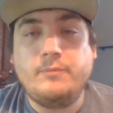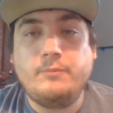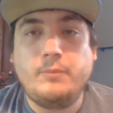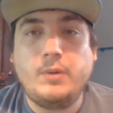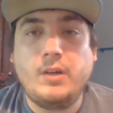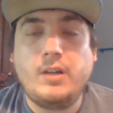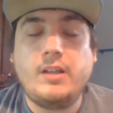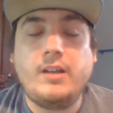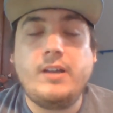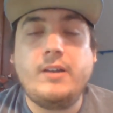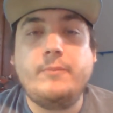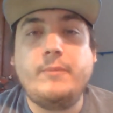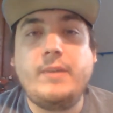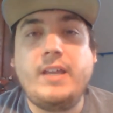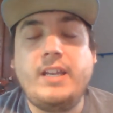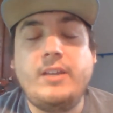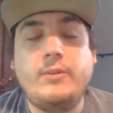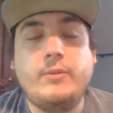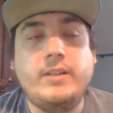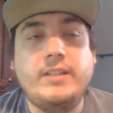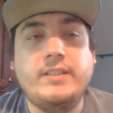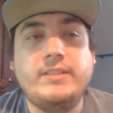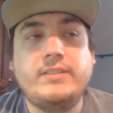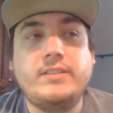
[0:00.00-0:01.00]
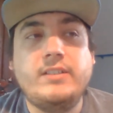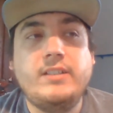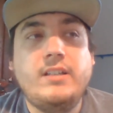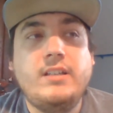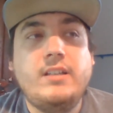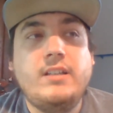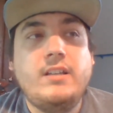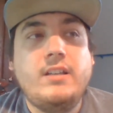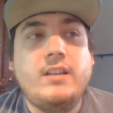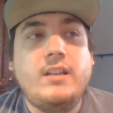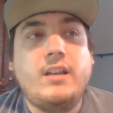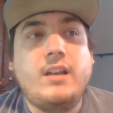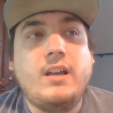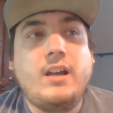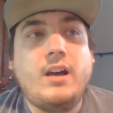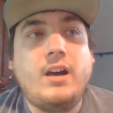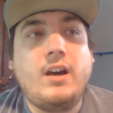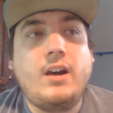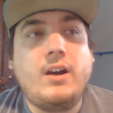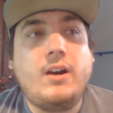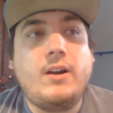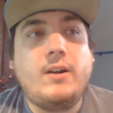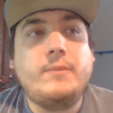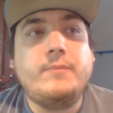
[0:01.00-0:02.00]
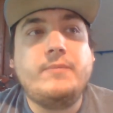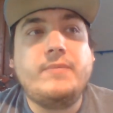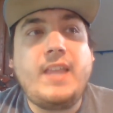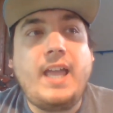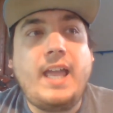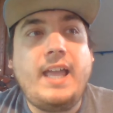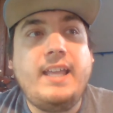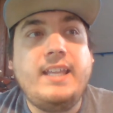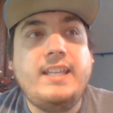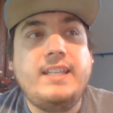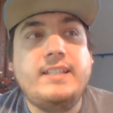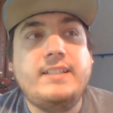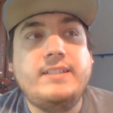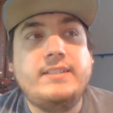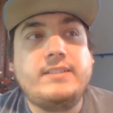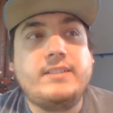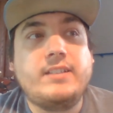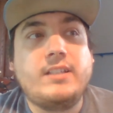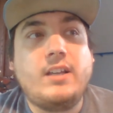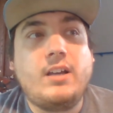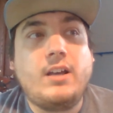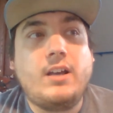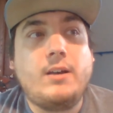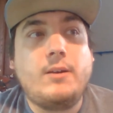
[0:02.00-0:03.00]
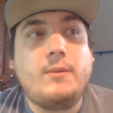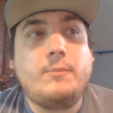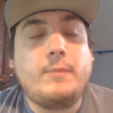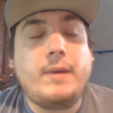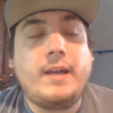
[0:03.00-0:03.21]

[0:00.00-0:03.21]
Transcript: But um, anyways, um, that is uh,